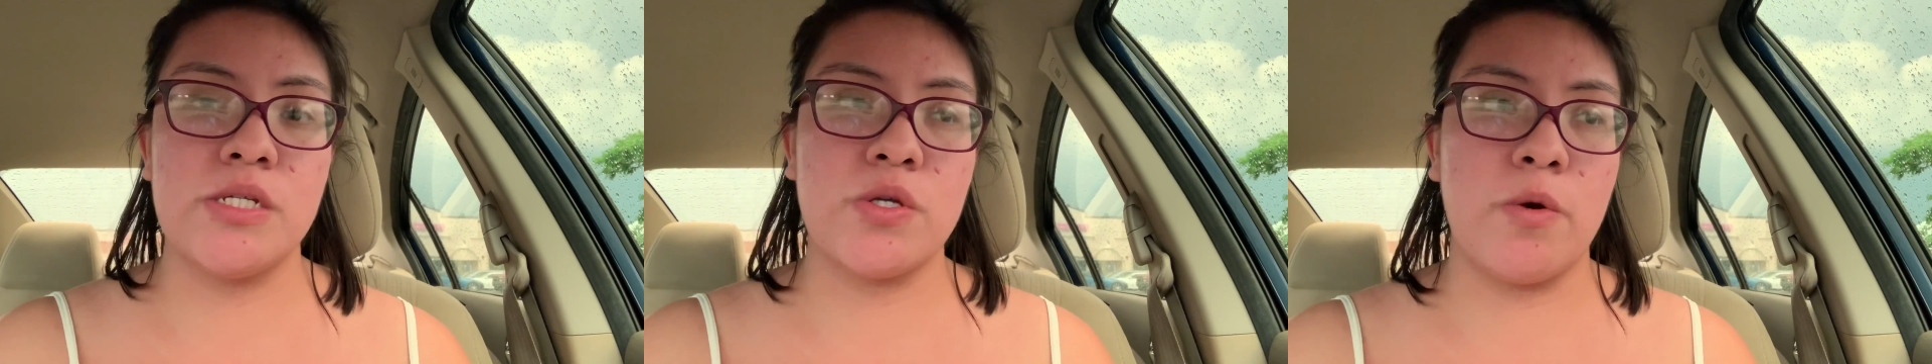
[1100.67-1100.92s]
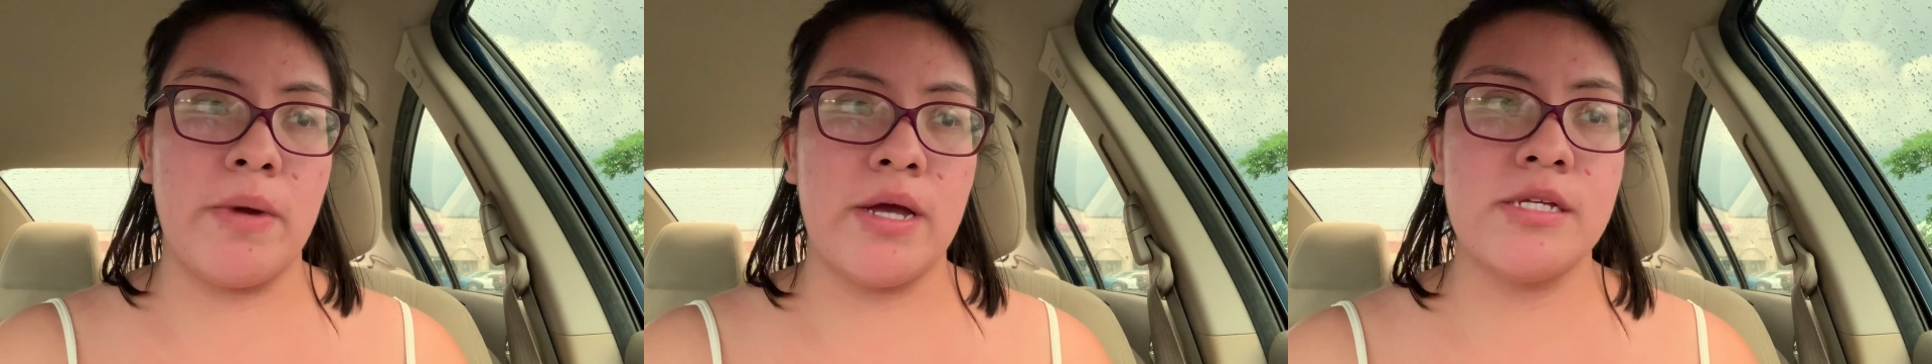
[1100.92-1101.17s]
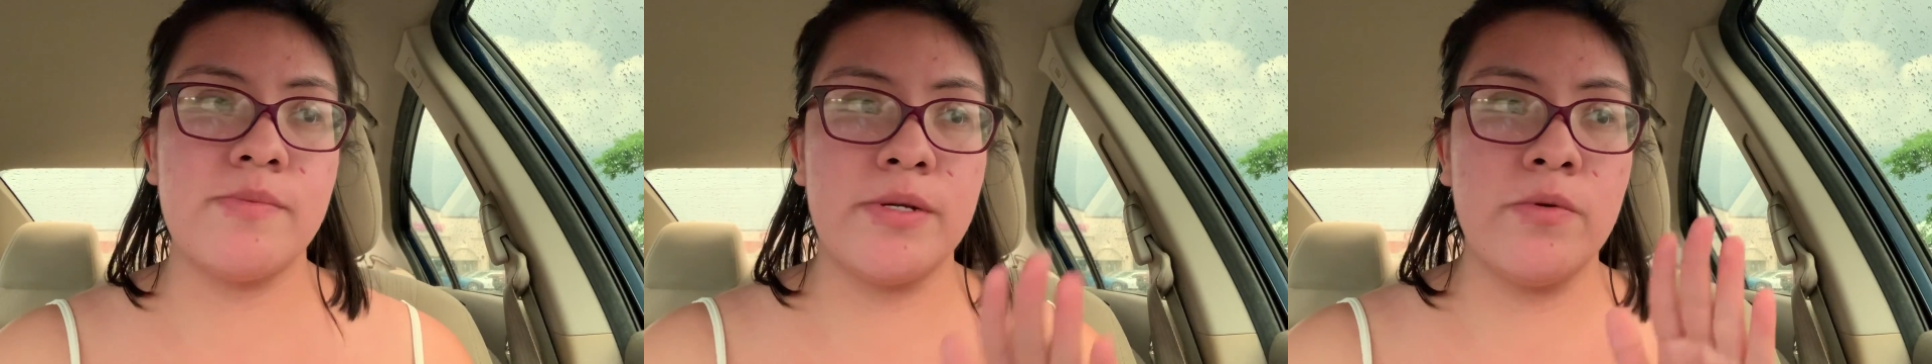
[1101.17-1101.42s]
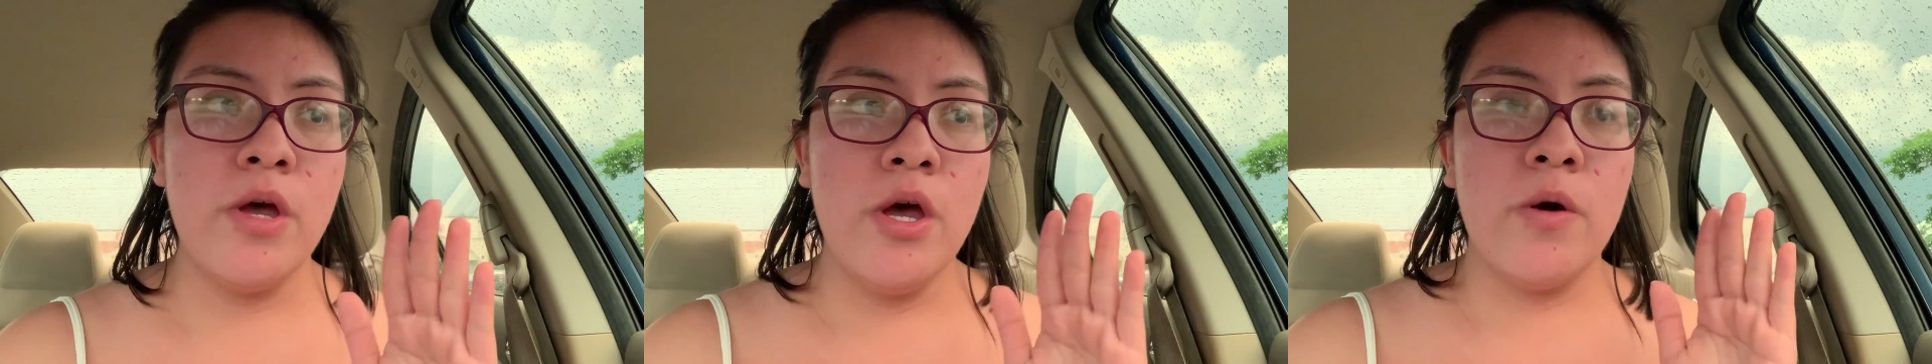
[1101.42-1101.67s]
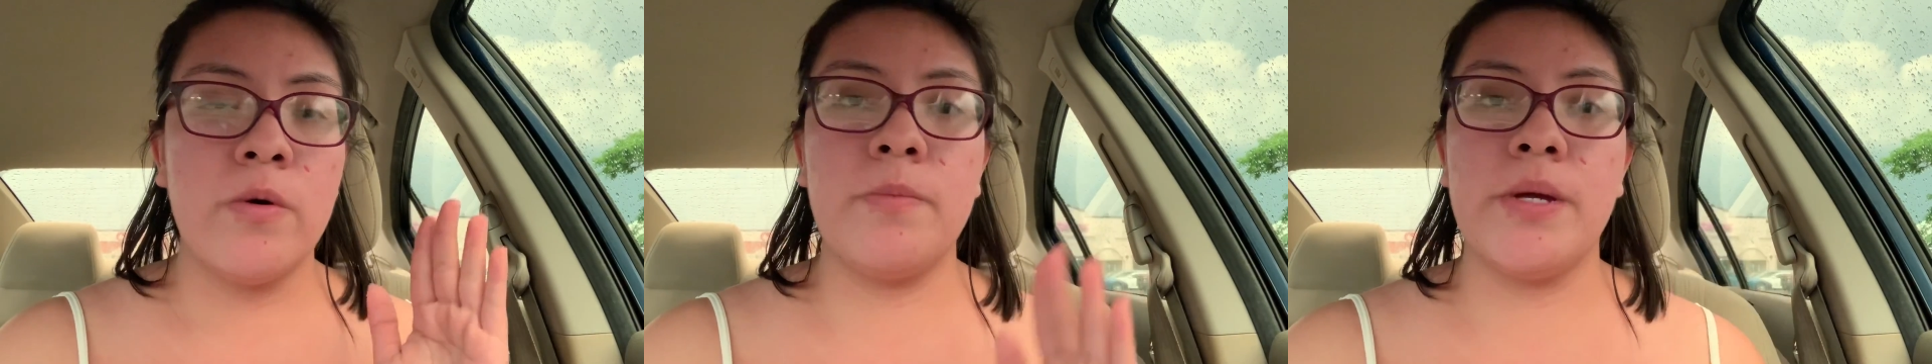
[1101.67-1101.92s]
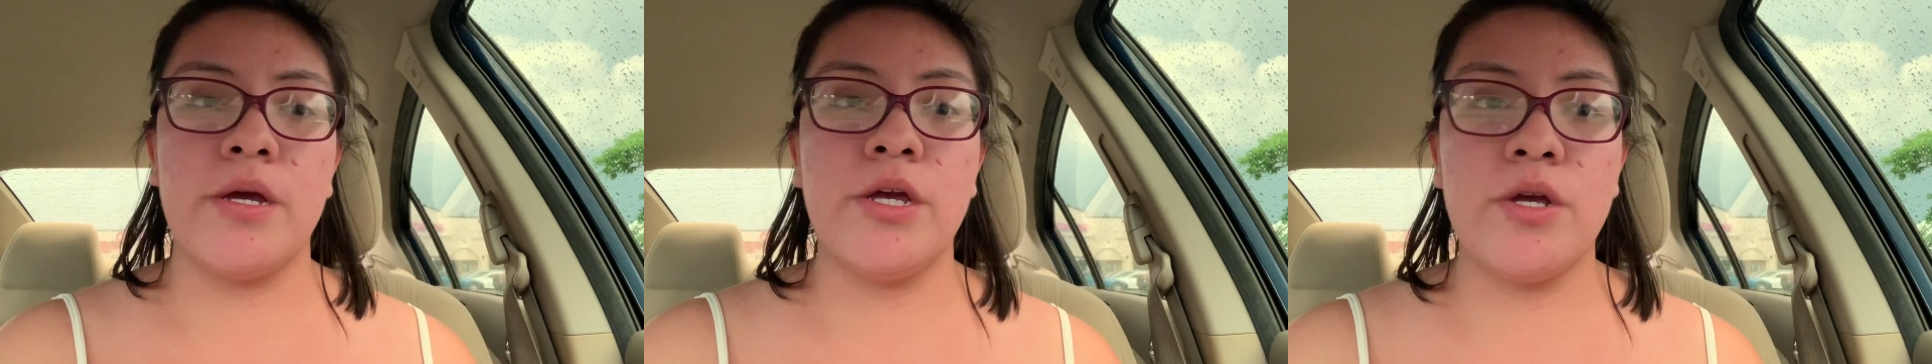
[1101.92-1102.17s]
So my husband would
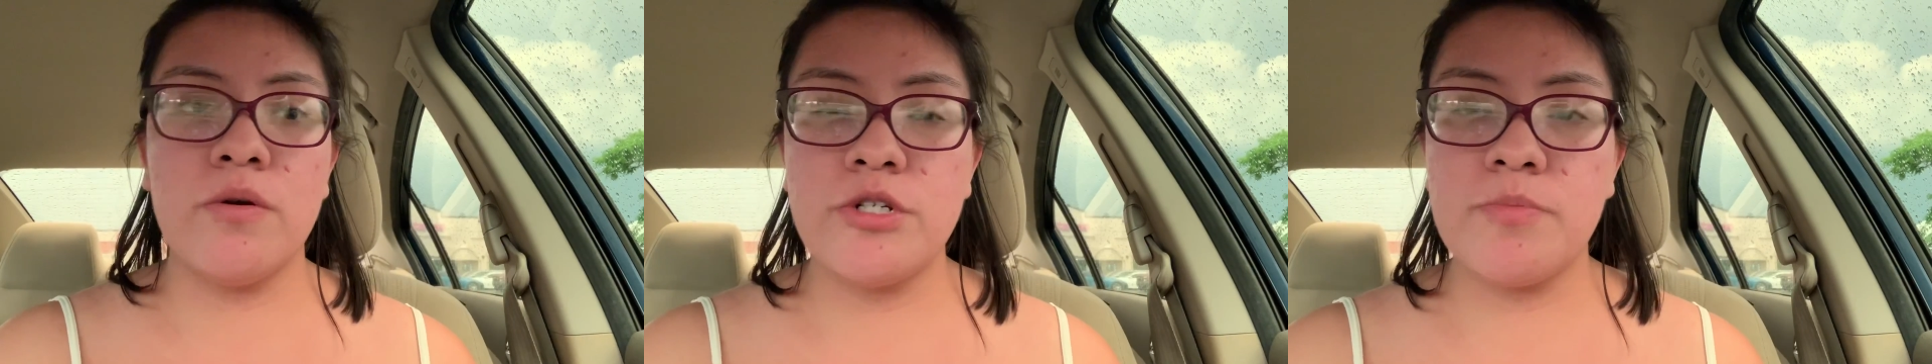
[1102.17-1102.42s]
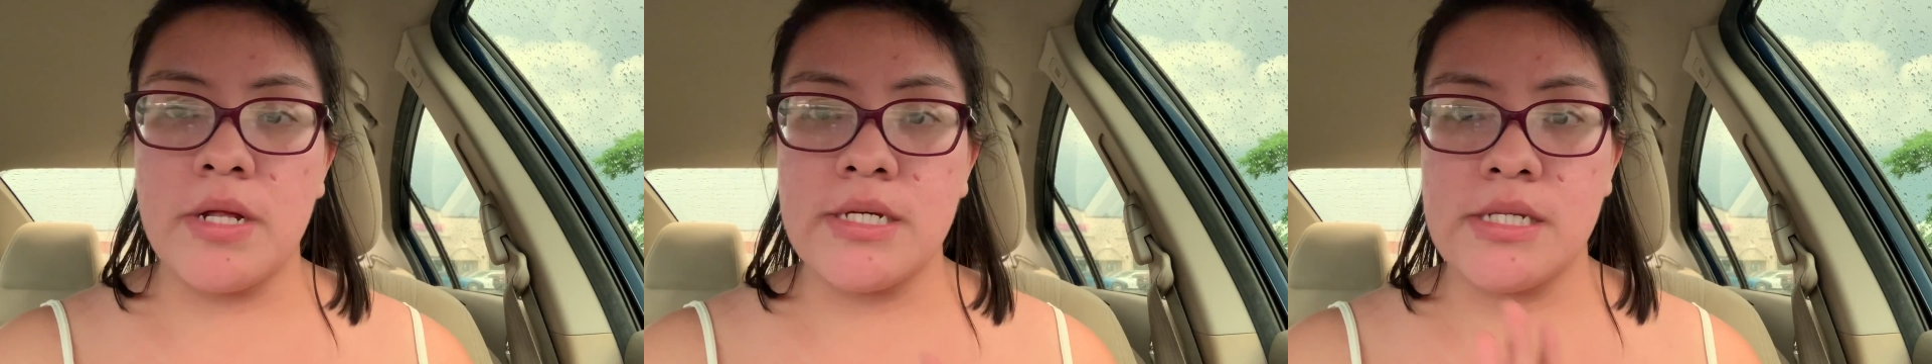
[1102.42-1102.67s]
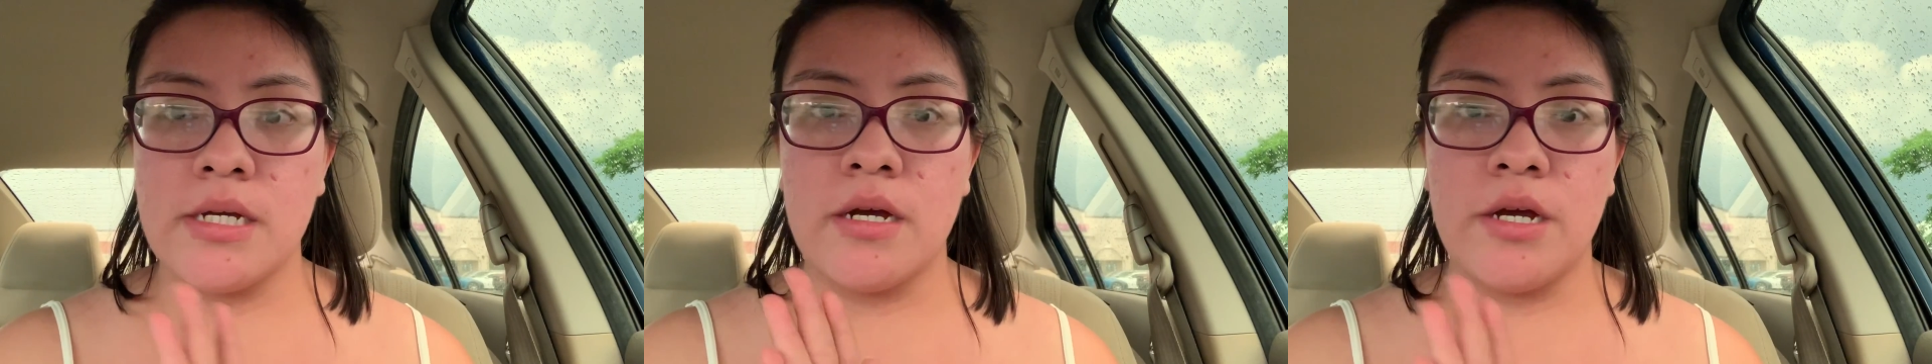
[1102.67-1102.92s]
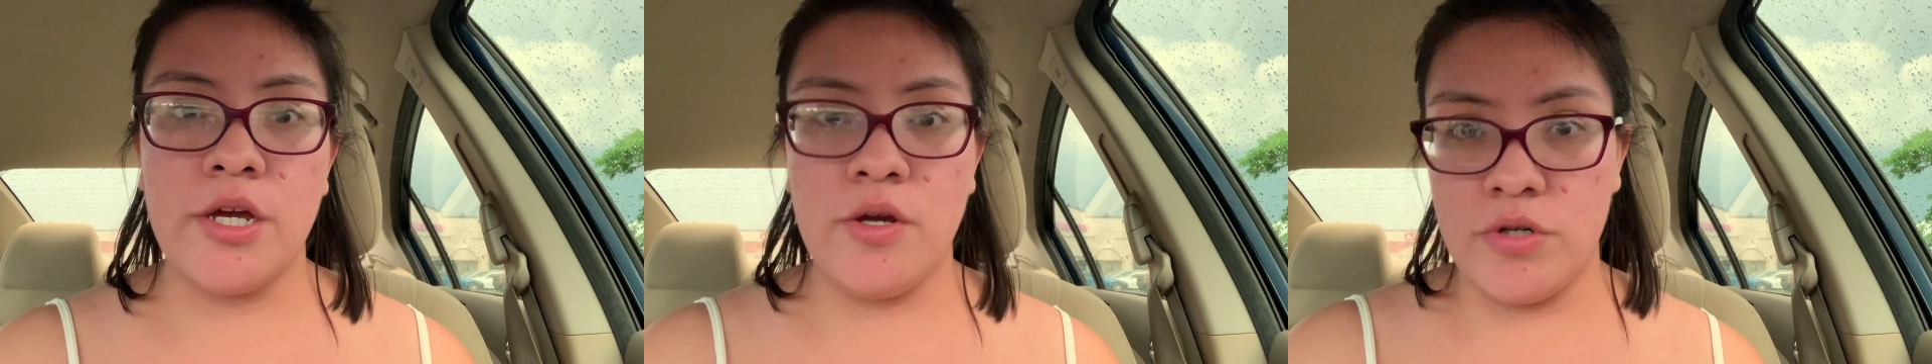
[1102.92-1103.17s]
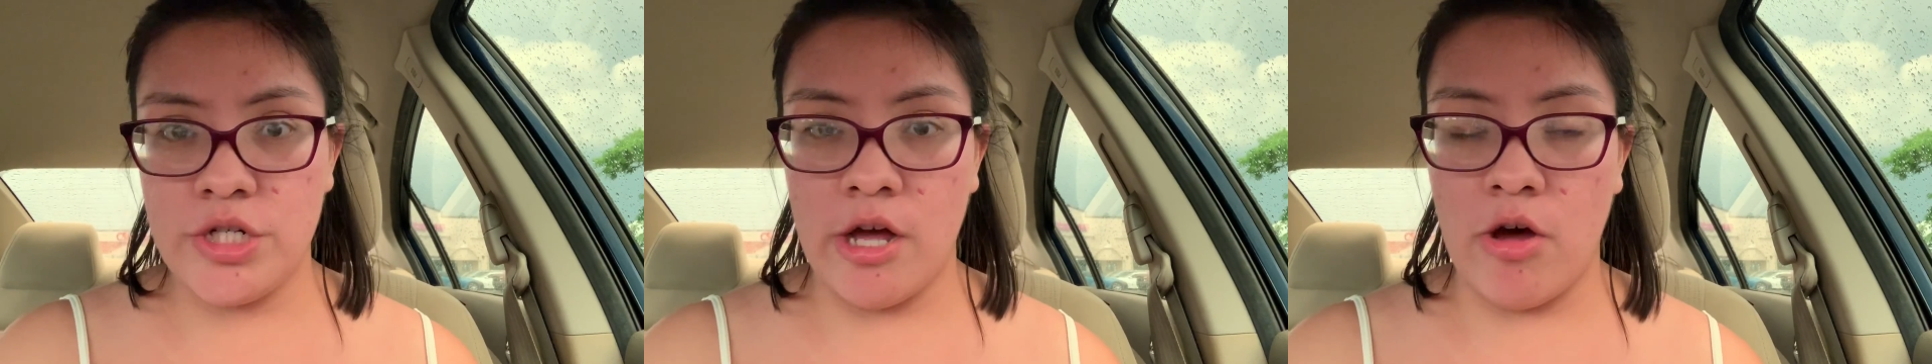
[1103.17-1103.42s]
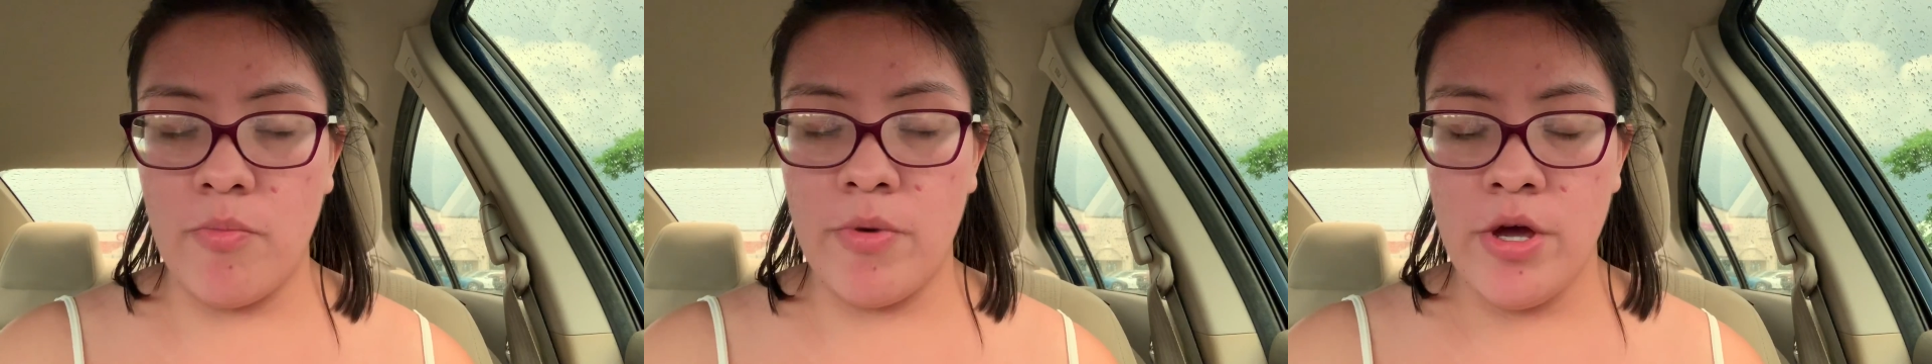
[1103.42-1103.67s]
be a huge blessing, a huge
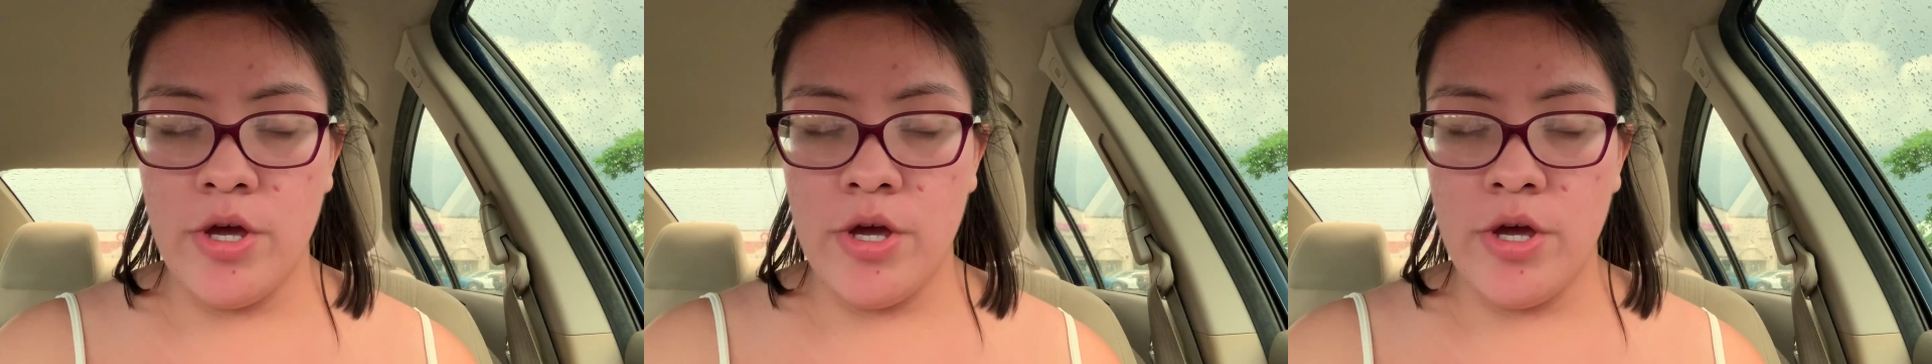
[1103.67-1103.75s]
help